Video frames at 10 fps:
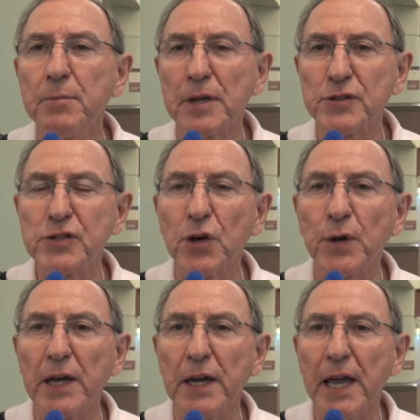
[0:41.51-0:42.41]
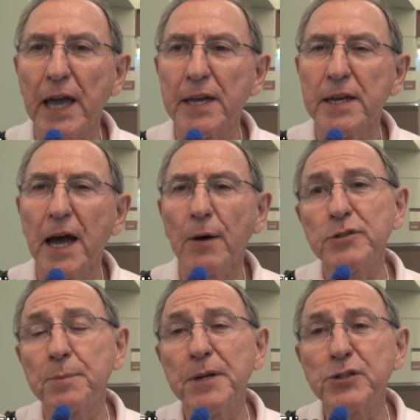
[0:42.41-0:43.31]
Minnesota, and I
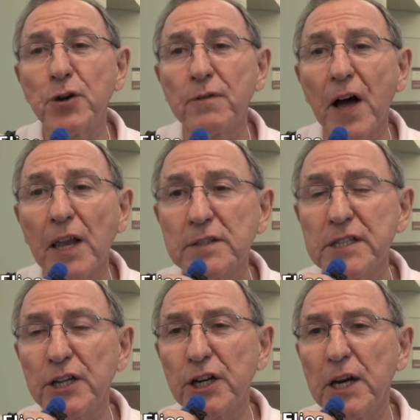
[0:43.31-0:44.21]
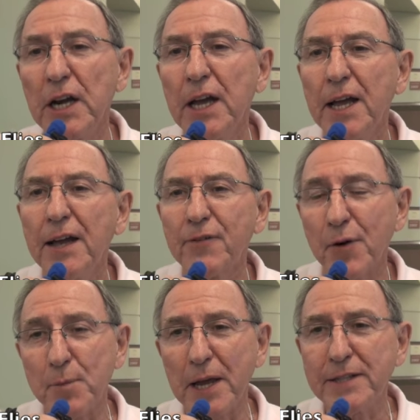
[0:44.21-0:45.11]
was a Peace Corps volunteer
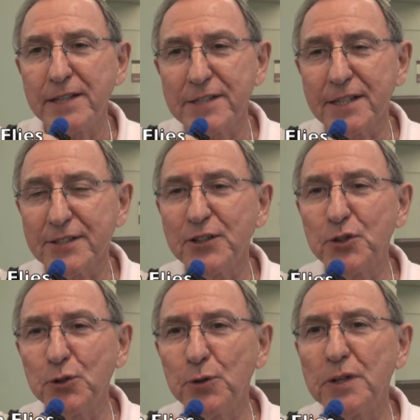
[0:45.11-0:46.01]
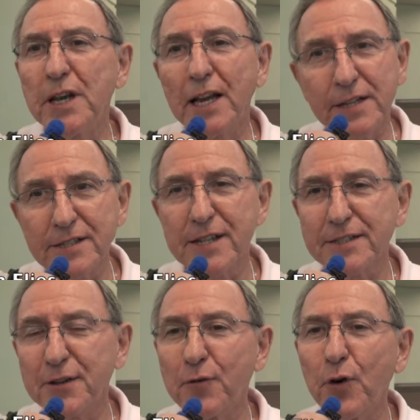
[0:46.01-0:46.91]
from 1962 to
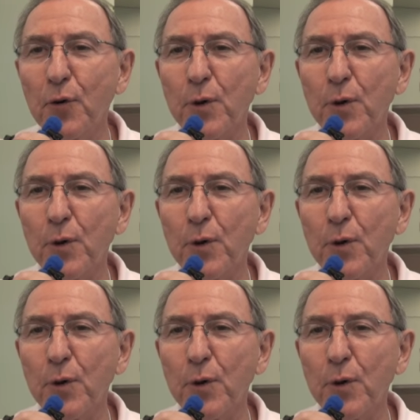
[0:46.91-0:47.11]
1964,